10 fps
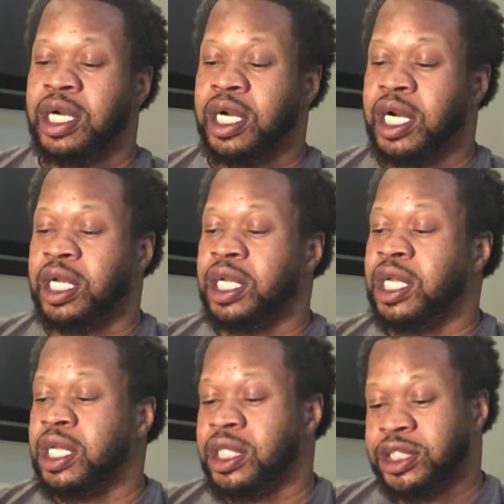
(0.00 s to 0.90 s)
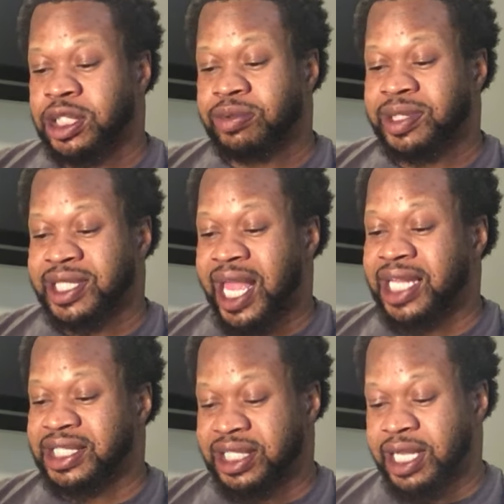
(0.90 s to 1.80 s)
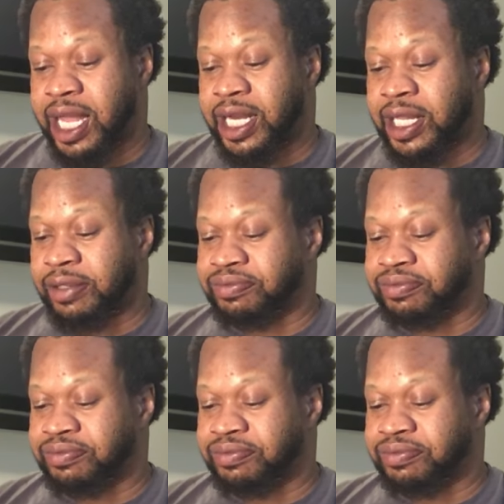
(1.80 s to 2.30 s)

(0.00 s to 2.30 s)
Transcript: unsubstantiated.